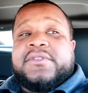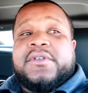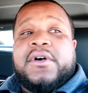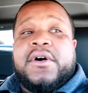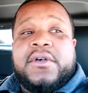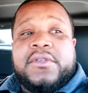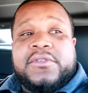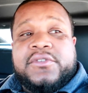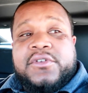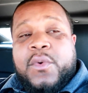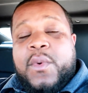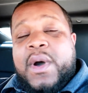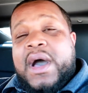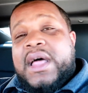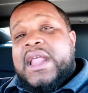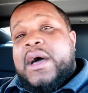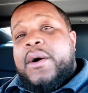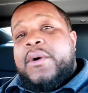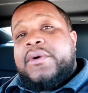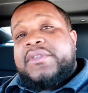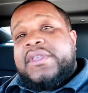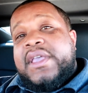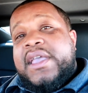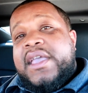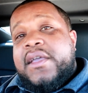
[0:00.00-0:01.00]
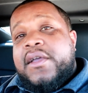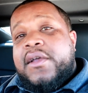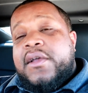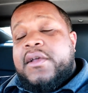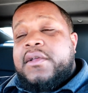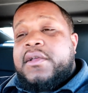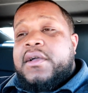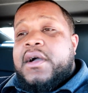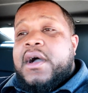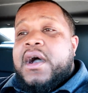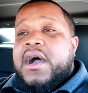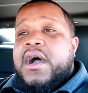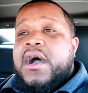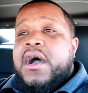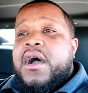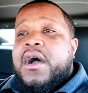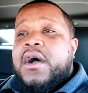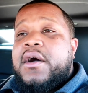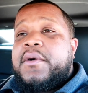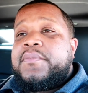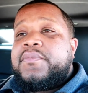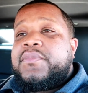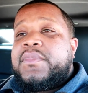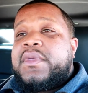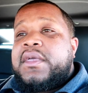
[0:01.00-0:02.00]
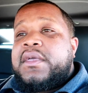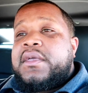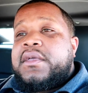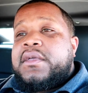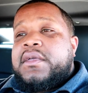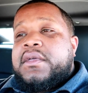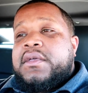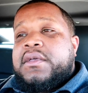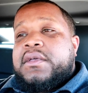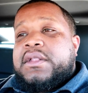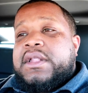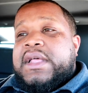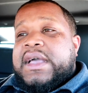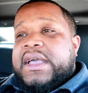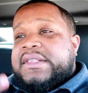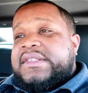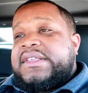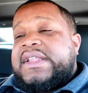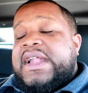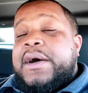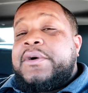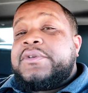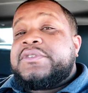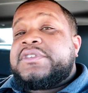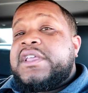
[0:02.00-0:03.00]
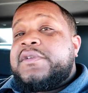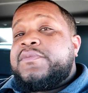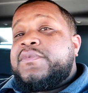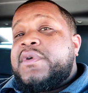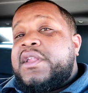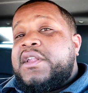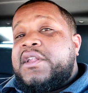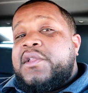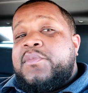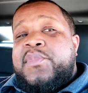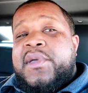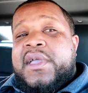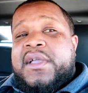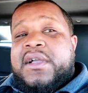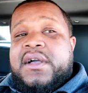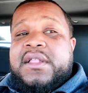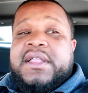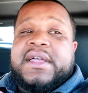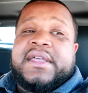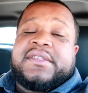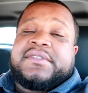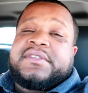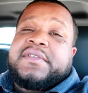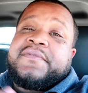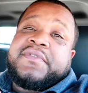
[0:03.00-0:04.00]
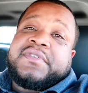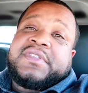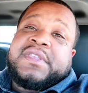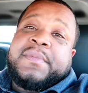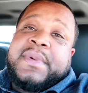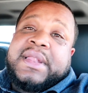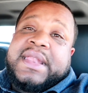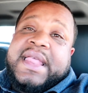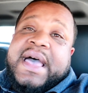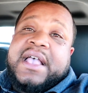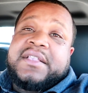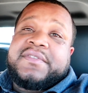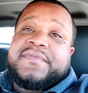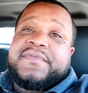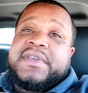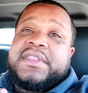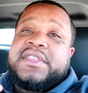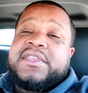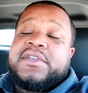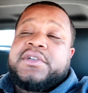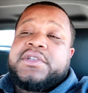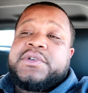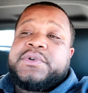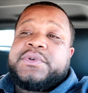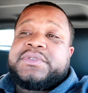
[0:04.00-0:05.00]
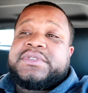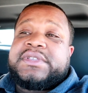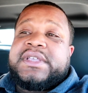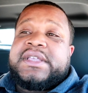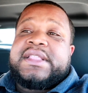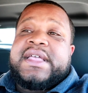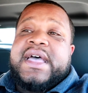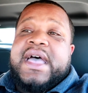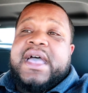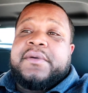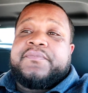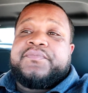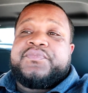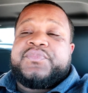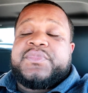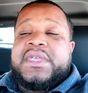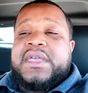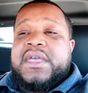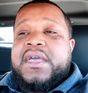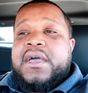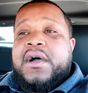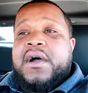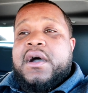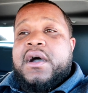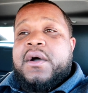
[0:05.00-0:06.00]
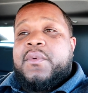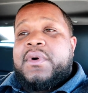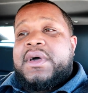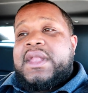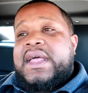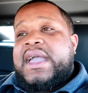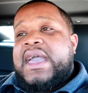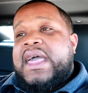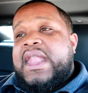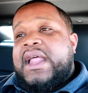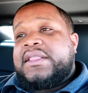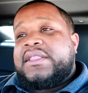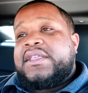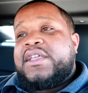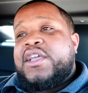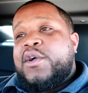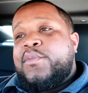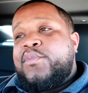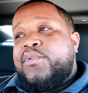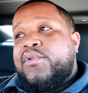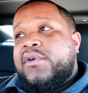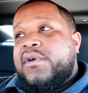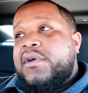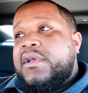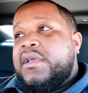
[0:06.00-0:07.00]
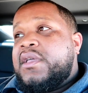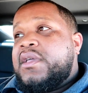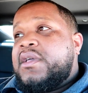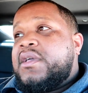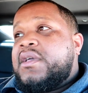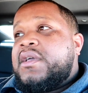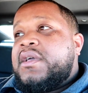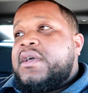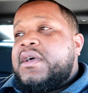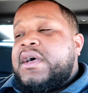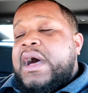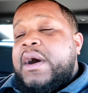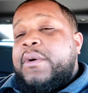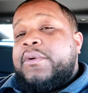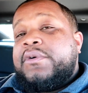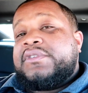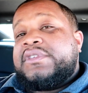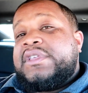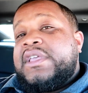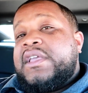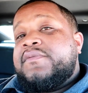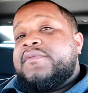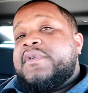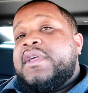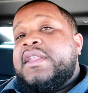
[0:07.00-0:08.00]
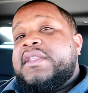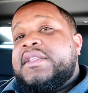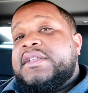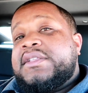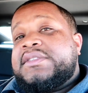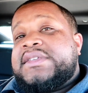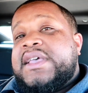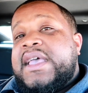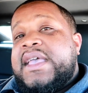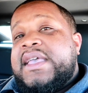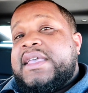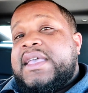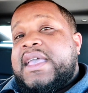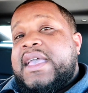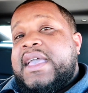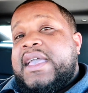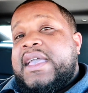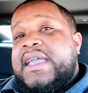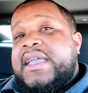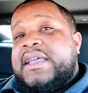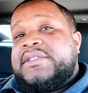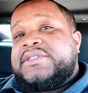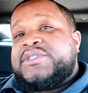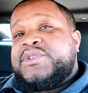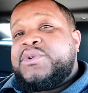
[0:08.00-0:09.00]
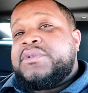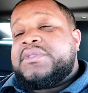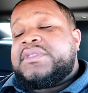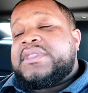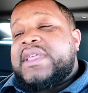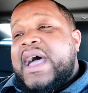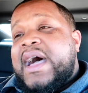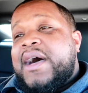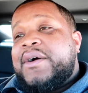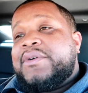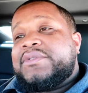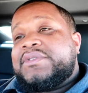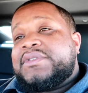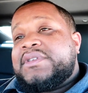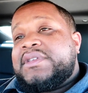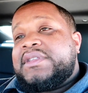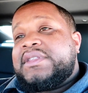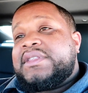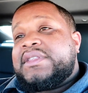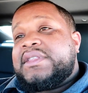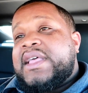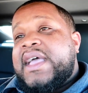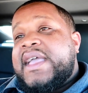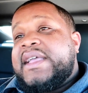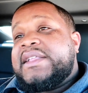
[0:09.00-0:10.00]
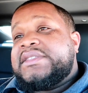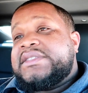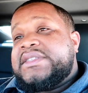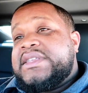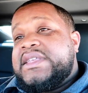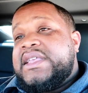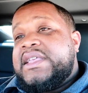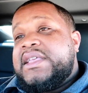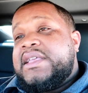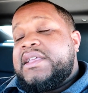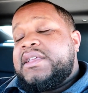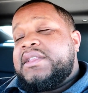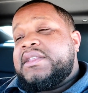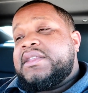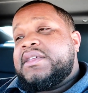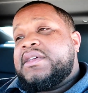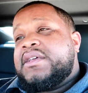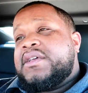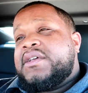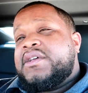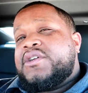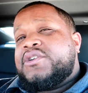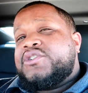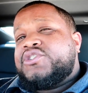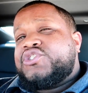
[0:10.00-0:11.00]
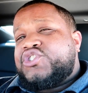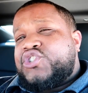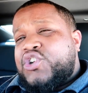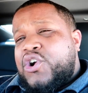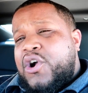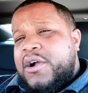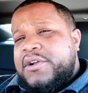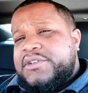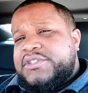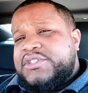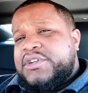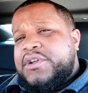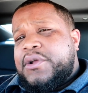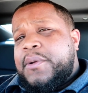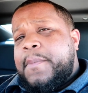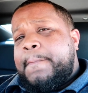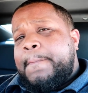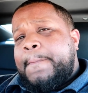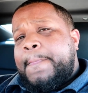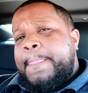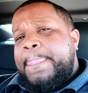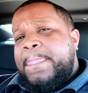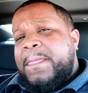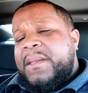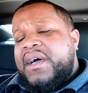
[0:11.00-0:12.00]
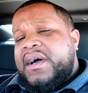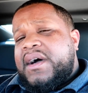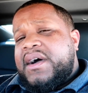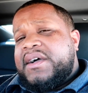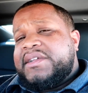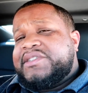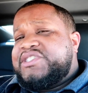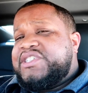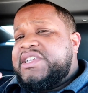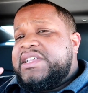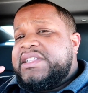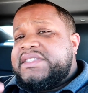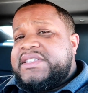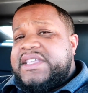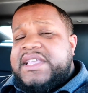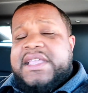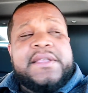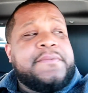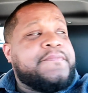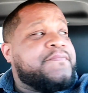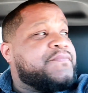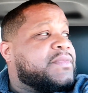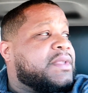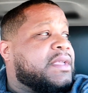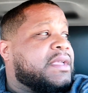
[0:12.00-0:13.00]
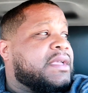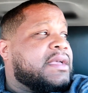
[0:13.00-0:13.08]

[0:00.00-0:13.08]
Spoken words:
So while I was here, like I said, I was getting ready to pick up, like I said, if you see my last video, you'll see that when I got out the airport, I was getting ready to take a 2019 Charger GT.